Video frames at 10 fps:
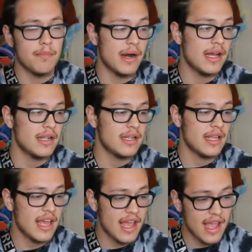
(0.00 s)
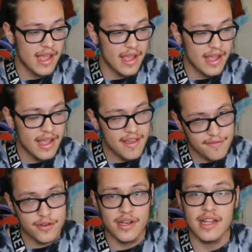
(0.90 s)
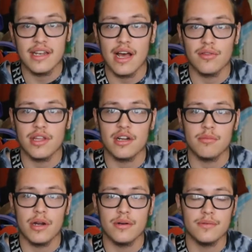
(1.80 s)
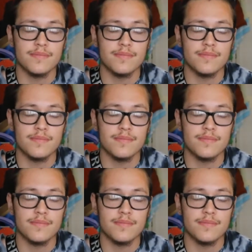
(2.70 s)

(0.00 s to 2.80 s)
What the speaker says: But if you're dead and out there, bro,